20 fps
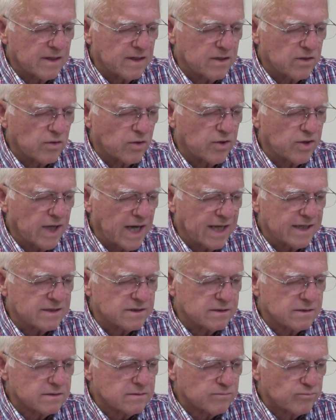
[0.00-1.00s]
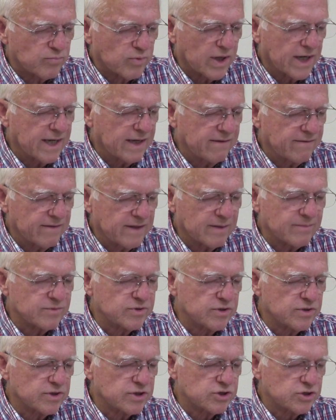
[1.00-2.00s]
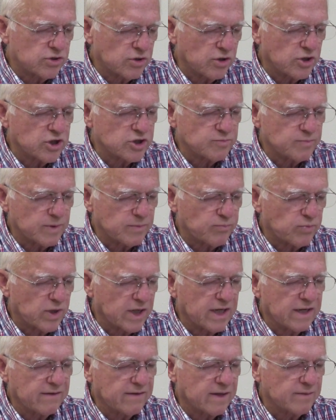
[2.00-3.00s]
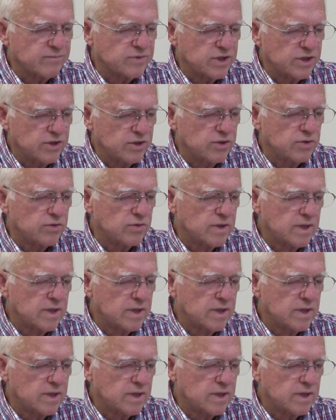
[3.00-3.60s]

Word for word: Lord, not bringing them to the church, but bringing them to you